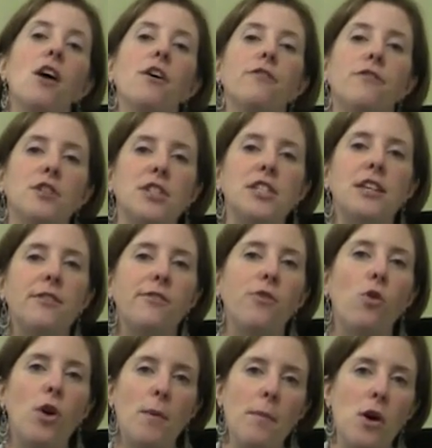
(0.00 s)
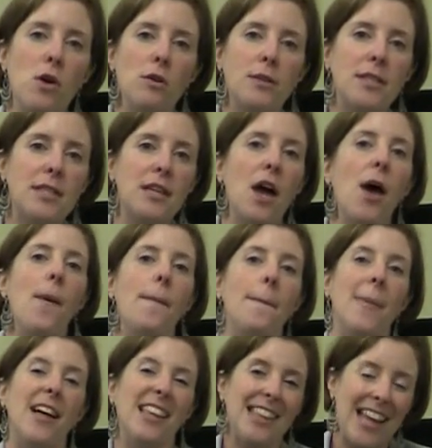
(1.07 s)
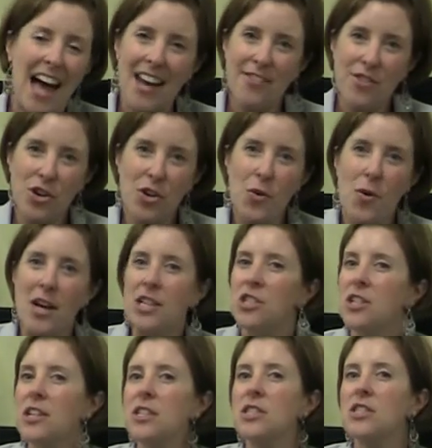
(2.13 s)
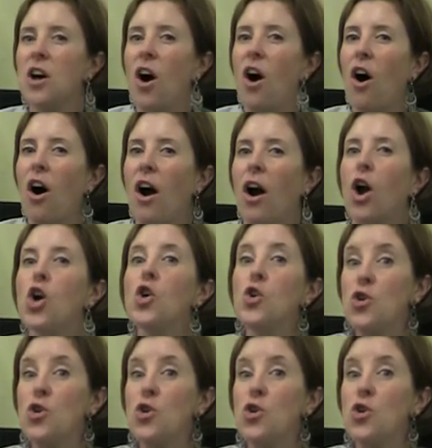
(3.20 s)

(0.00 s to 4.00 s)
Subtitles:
First and foremost, a lot of your questions are